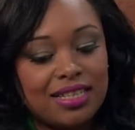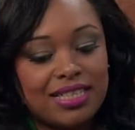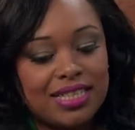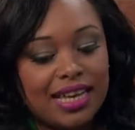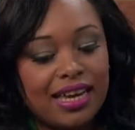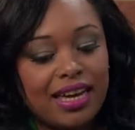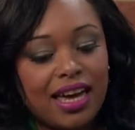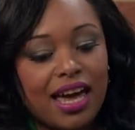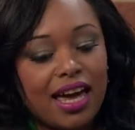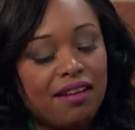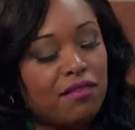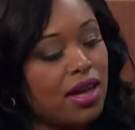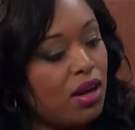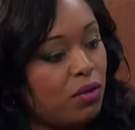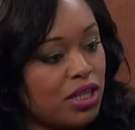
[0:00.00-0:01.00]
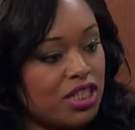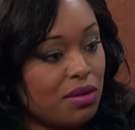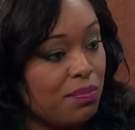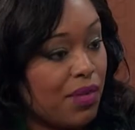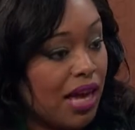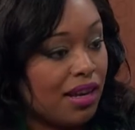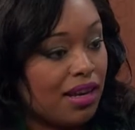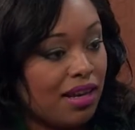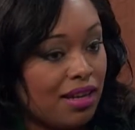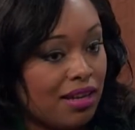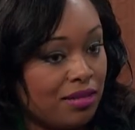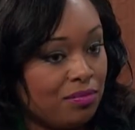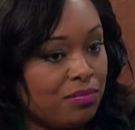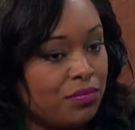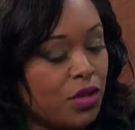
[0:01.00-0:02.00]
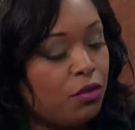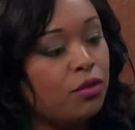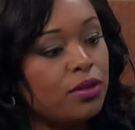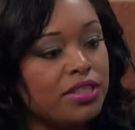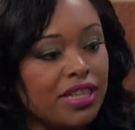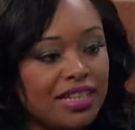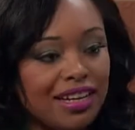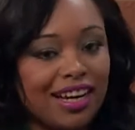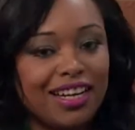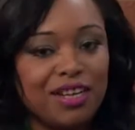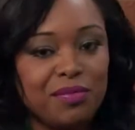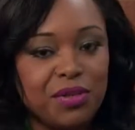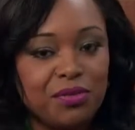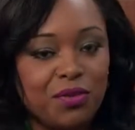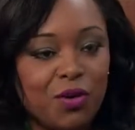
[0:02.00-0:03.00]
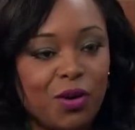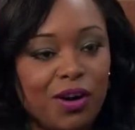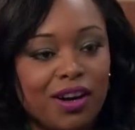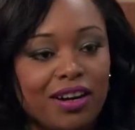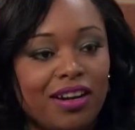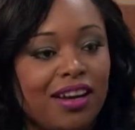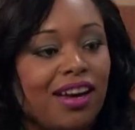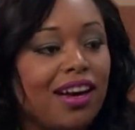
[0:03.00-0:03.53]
As I say, I was a full-time nanny before.